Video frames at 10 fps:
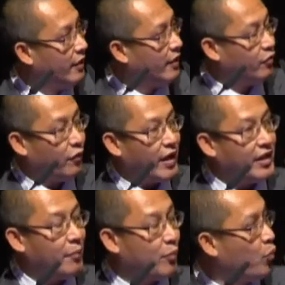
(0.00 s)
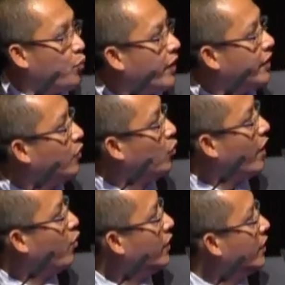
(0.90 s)
is very appropriate,
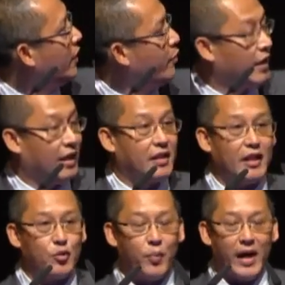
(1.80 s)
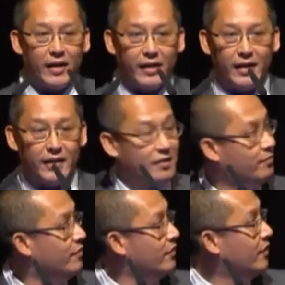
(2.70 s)
where we term it as inspiring,
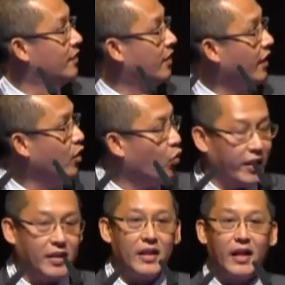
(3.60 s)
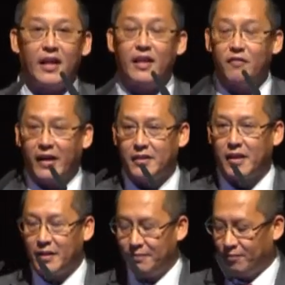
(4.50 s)
innovating, and
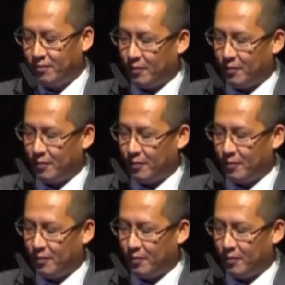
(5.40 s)
investing.